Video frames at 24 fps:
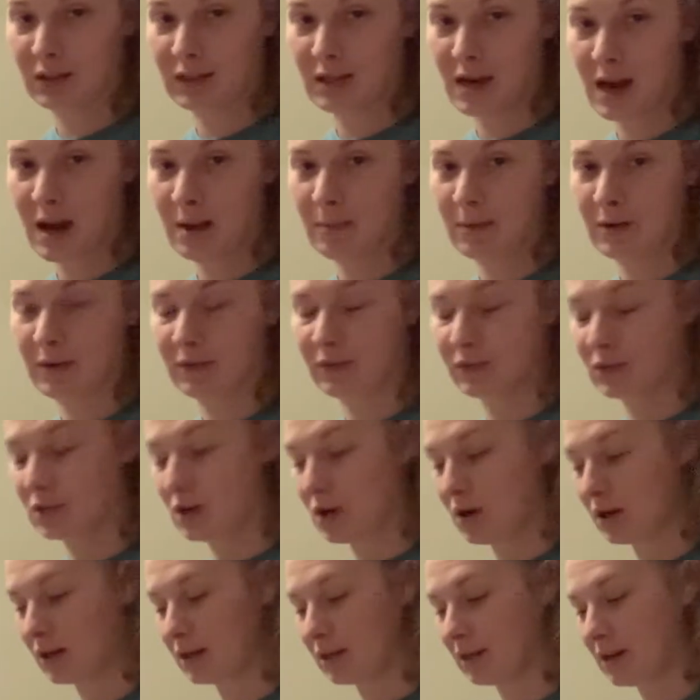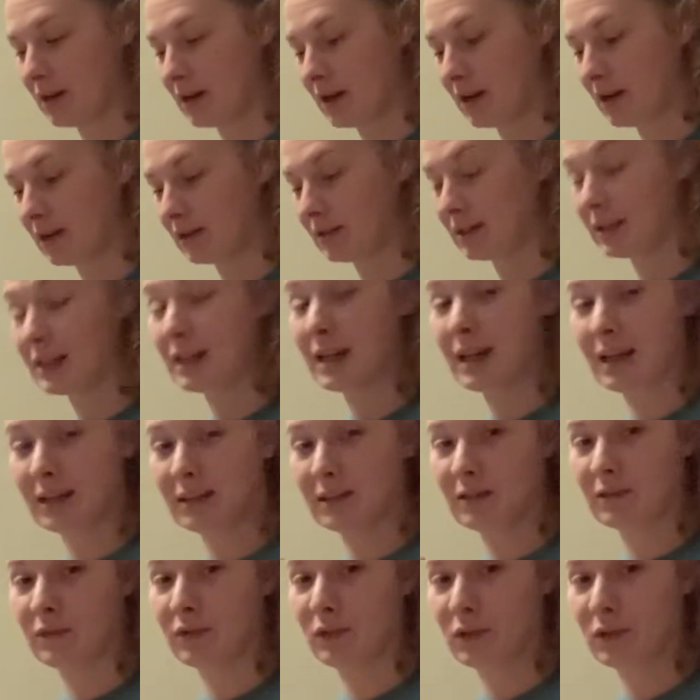time I've started, today is the first